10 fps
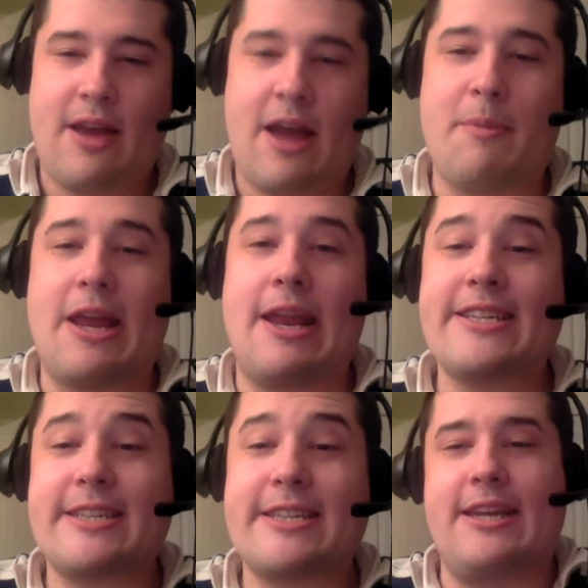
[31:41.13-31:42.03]
I mean,
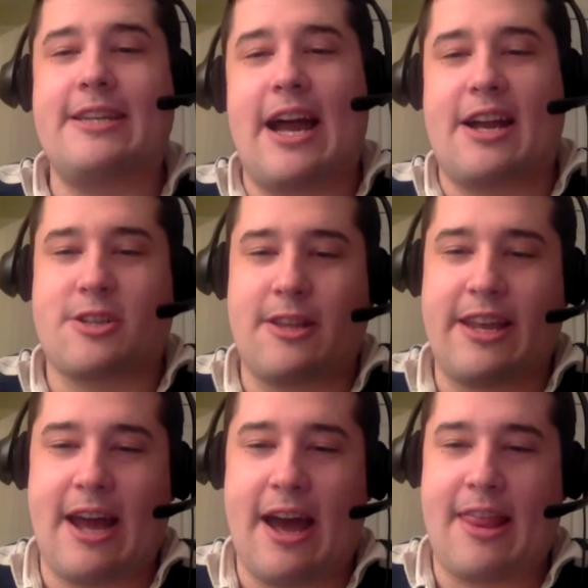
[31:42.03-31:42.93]
he's
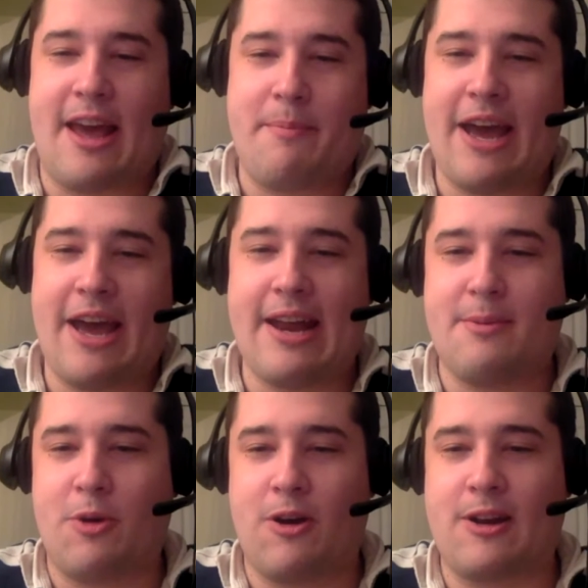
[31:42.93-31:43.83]
actually not that bad
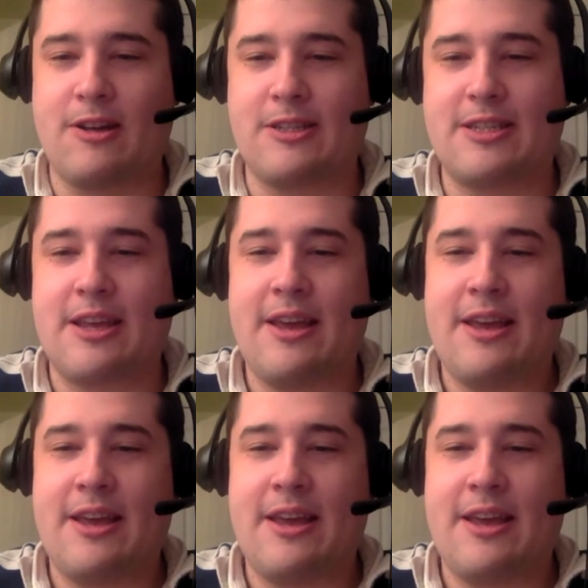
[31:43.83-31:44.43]
anymore because